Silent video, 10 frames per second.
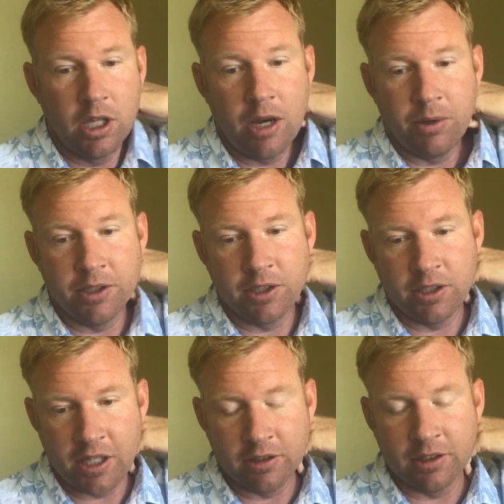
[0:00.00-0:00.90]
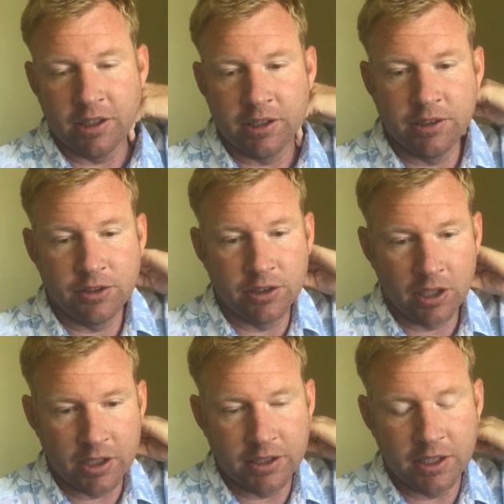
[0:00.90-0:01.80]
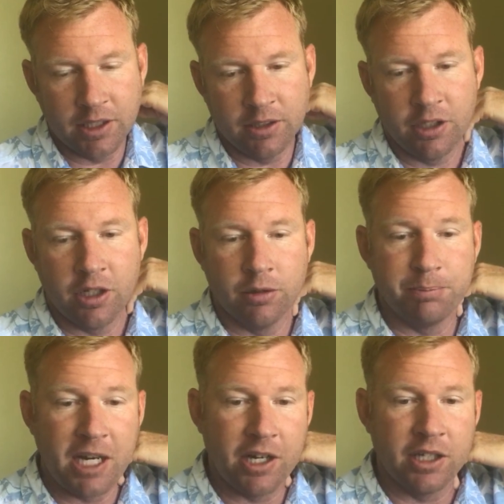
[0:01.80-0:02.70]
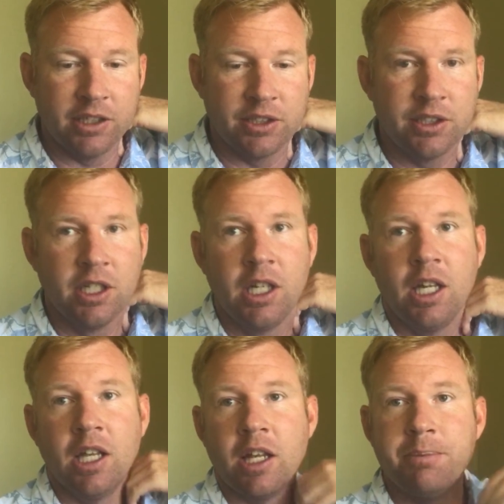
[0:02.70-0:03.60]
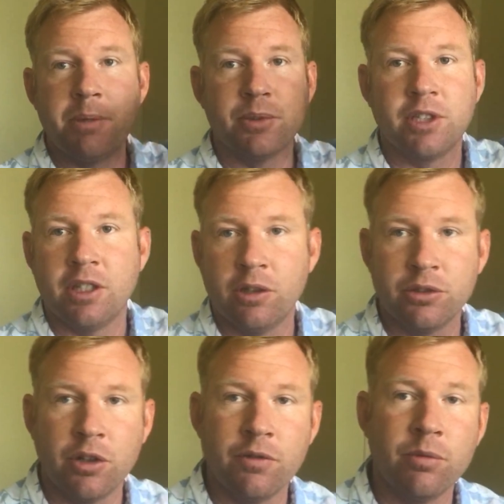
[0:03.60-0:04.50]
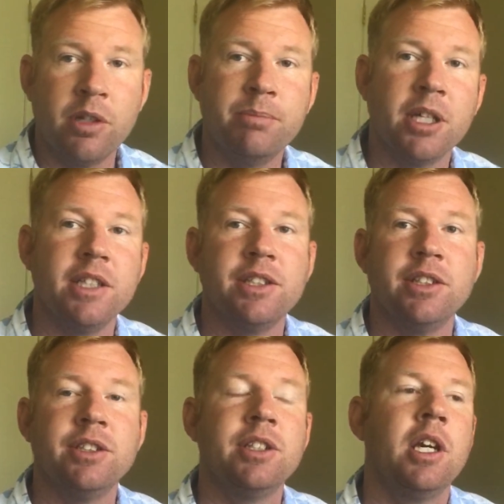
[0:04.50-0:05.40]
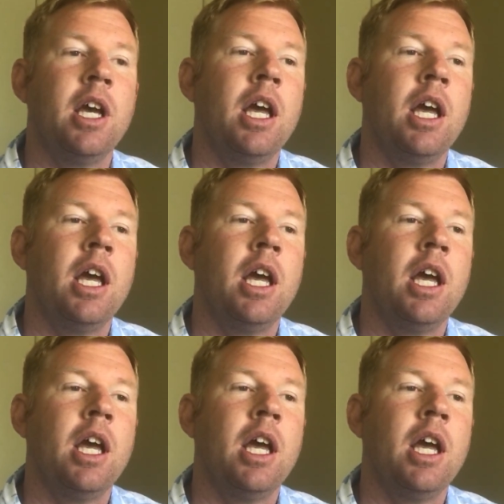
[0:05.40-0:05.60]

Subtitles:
I went to Netherlands, London, you know, Paris. A lot of people say those are overrun places.